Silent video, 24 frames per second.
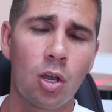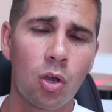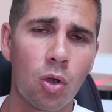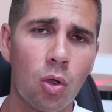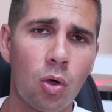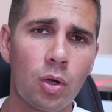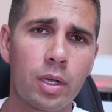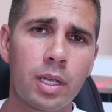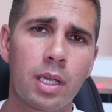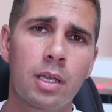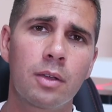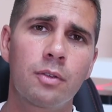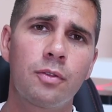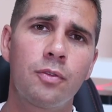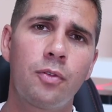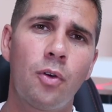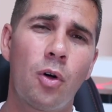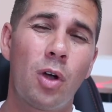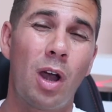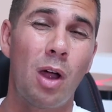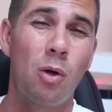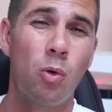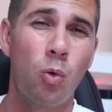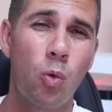looking
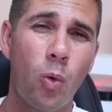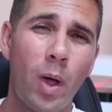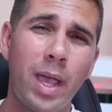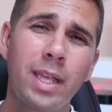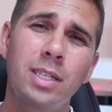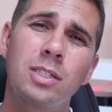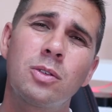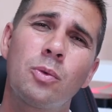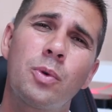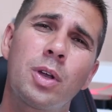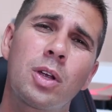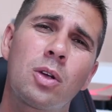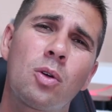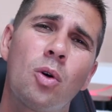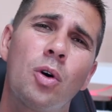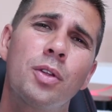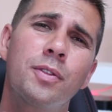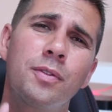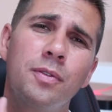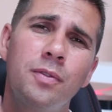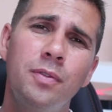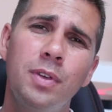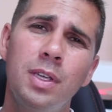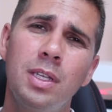for a way to
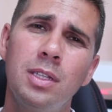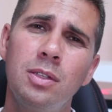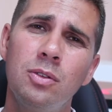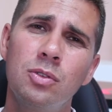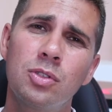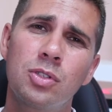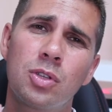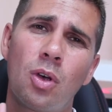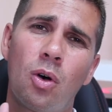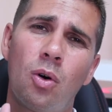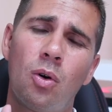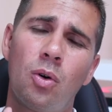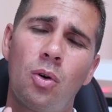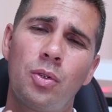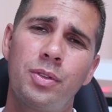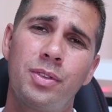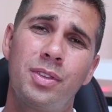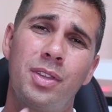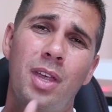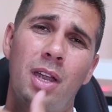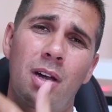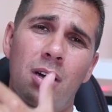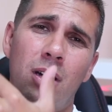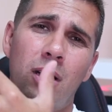record videos on
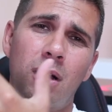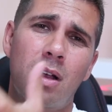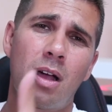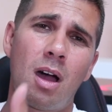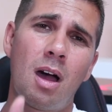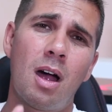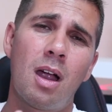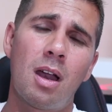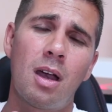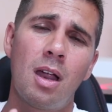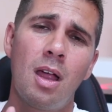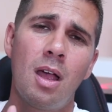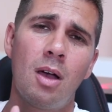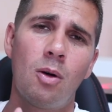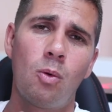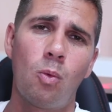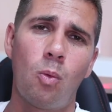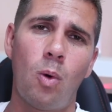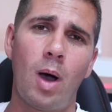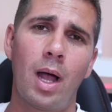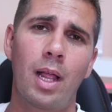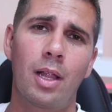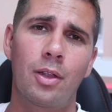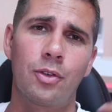their car
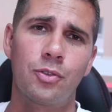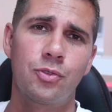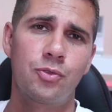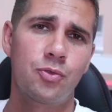while